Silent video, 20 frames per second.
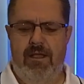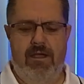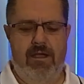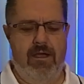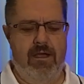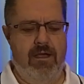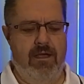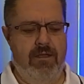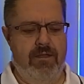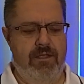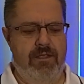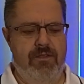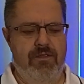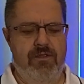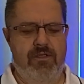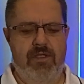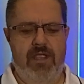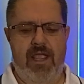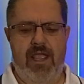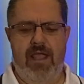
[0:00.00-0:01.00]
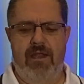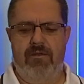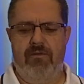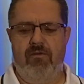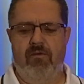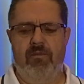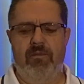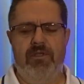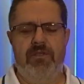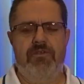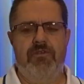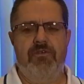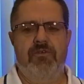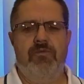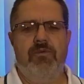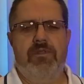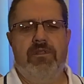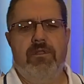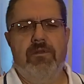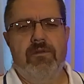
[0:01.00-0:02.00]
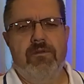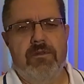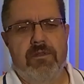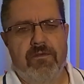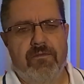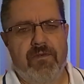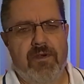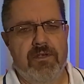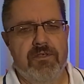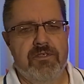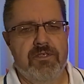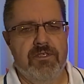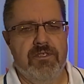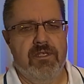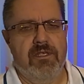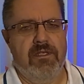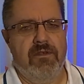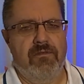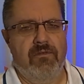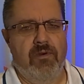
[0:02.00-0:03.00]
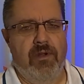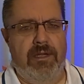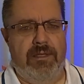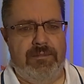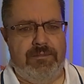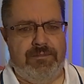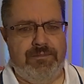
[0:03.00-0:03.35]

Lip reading: that you can't normally do with the functions on the front.